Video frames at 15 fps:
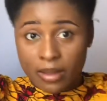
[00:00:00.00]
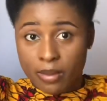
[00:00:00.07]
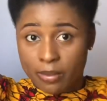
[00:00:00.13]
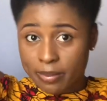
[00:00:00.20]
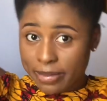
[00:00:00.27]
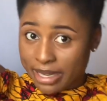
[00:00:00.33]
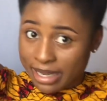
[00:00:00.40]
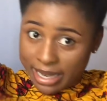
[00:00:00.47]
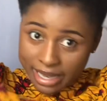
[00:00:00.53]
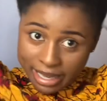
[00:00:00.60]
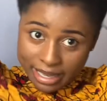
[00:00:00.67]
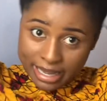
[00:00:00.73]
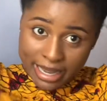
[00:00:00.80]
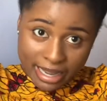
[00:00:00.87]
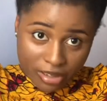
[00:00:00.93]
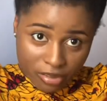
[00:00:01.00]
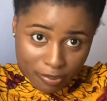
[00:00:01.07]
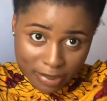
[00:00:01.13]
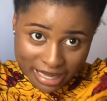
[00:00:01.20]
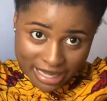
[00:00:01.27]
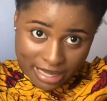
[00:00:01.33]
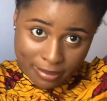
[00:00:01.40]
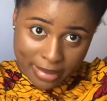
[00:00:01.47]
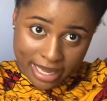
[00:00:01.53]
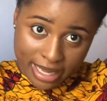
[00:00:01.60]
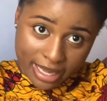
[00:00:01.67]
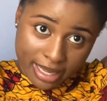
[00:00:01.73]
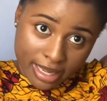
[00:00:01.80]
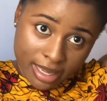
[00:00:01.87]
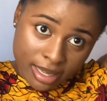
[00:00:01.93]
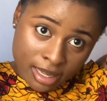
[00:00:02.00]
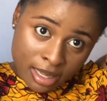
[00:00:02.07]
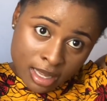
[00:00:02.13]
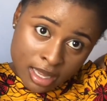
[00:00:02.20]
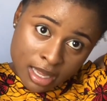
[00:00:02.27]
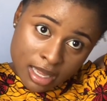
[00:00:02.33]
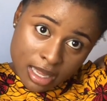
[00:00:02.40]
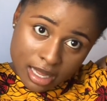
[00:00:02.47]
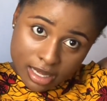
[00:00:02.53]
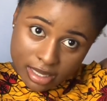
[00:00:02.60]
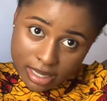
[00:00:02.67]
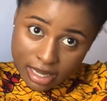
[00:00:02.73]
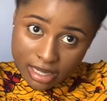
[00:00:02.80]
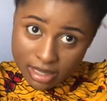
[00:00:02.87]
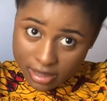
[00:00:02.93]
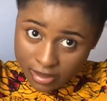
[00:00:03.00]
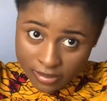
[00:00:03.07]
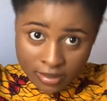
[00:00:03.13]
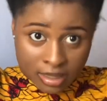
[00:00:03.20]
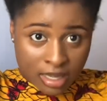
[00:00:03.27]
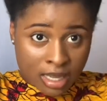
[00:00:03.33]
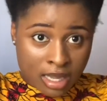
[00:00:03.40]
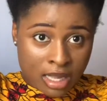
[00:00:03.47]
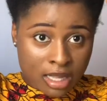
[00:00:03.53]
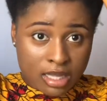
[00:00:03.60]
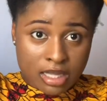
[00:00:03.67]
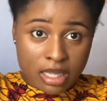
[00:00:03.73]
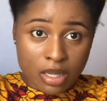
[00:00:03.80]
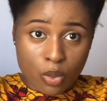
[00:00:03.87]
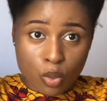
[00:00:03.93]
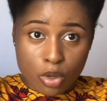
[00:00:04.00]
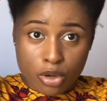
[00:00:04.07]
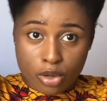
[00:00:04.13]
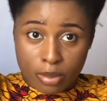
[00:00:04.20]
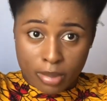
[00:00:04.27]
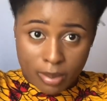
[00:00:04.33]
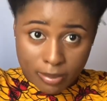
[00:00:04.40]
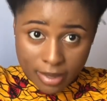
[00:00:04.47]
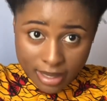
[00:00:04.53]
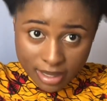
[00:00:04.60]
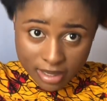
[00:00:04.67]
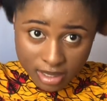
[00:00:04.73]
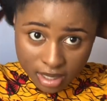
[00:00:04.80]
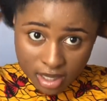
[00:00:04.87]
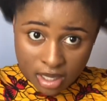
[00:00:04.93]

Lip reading: by like kind of packing my hair and then take one rubber band